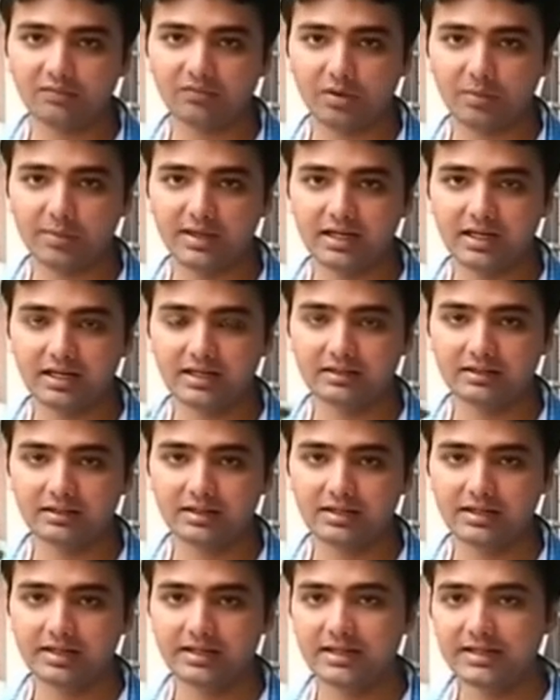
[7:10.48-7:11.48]
come from England
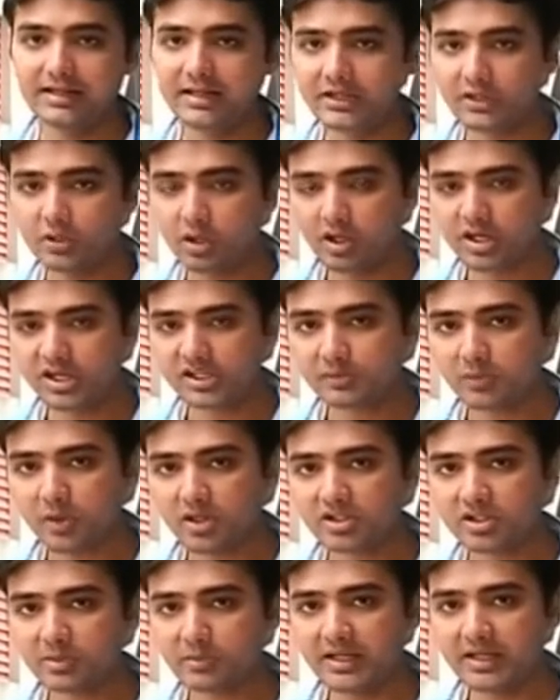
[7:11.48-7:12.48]
in a dual
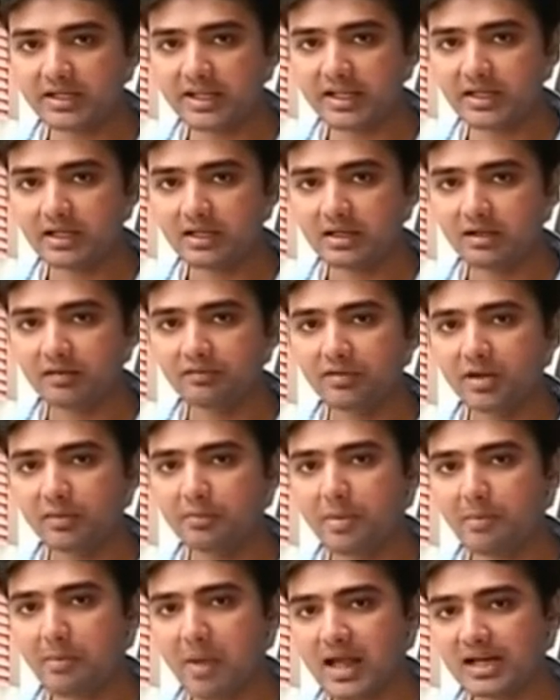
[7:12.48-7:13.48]
responsibility
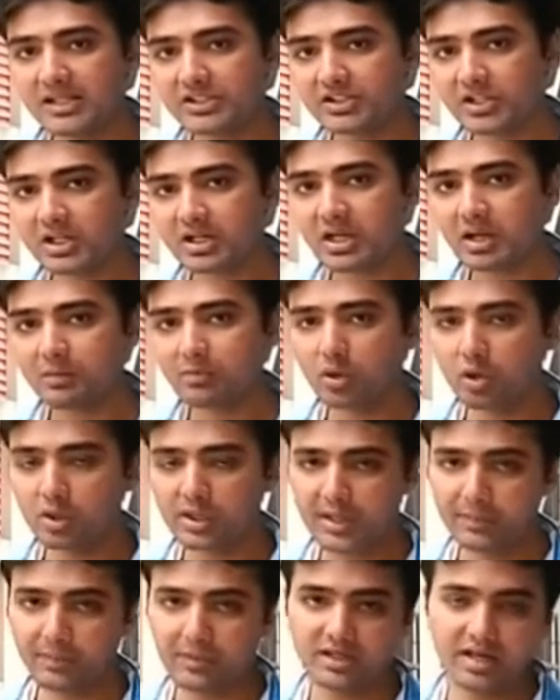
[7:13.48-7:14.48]
will be manager come
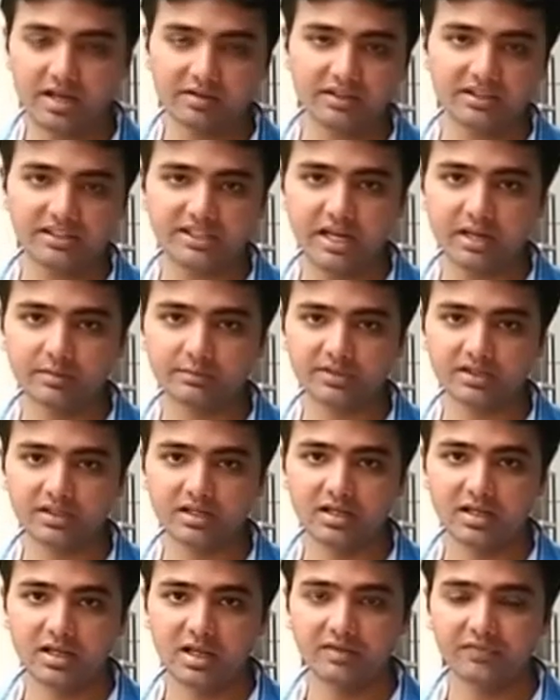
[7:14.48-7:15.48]
goalkeeper David
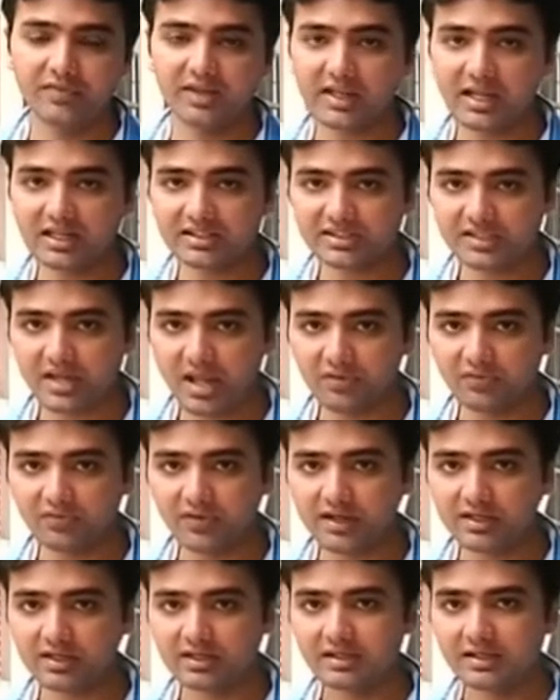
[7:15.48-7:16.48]
James. If he can stay
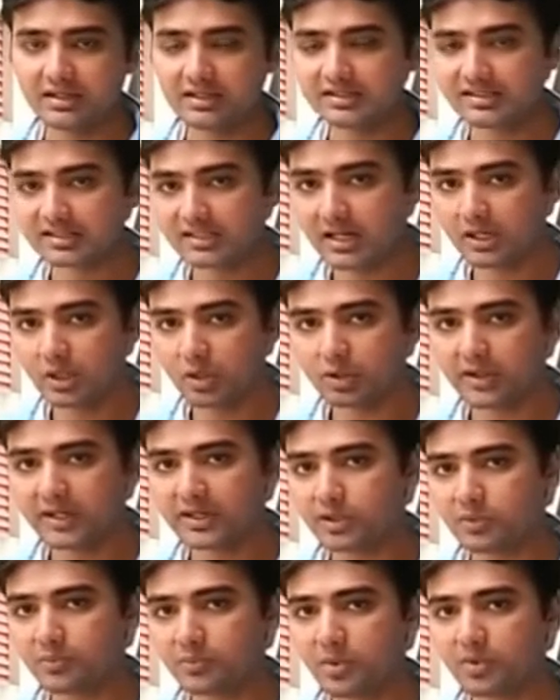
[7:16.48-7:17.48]
fit, he's still
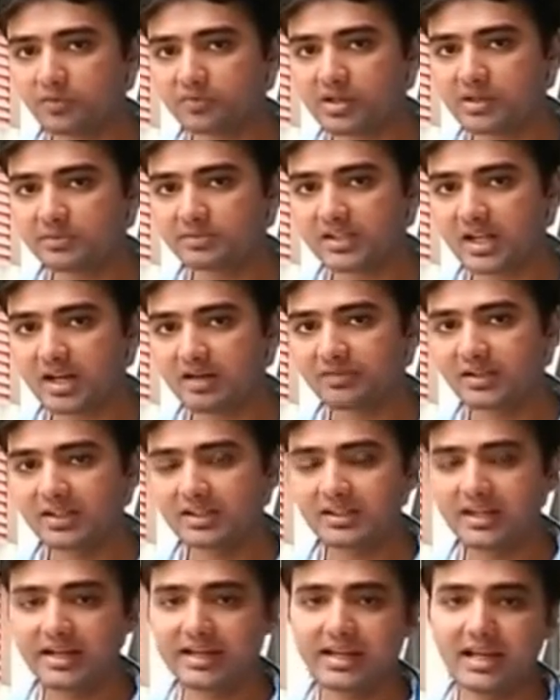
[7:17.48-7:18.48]
looking to prove to himself
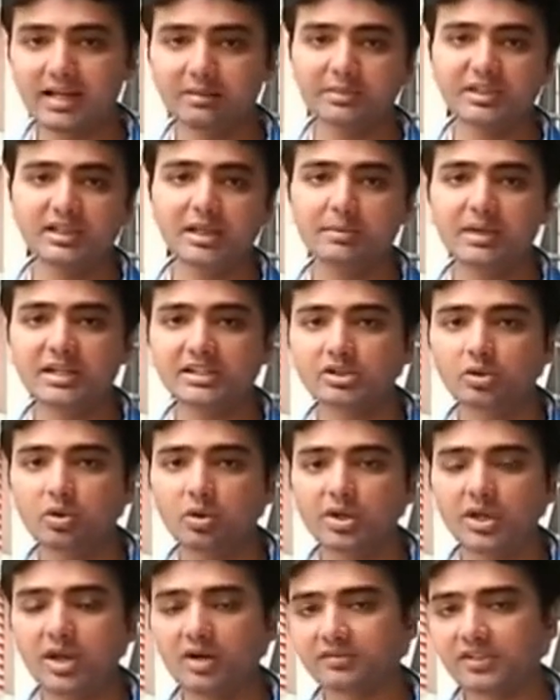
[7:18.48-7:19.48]
that he can be the best
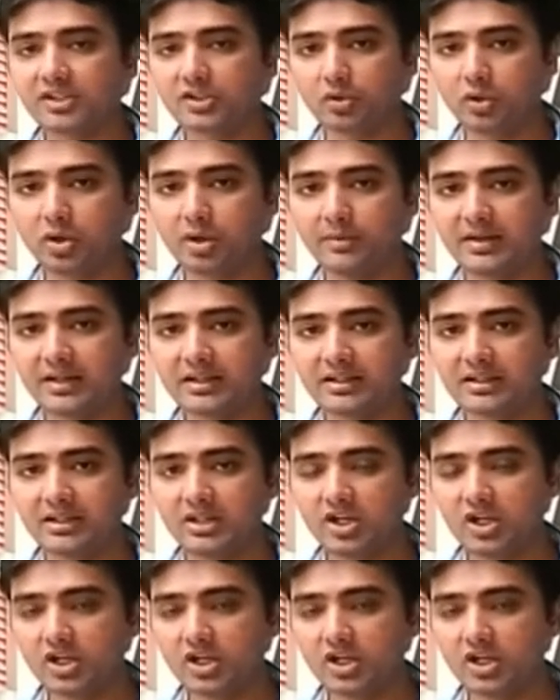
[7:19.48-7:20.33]
goalie of the tournament.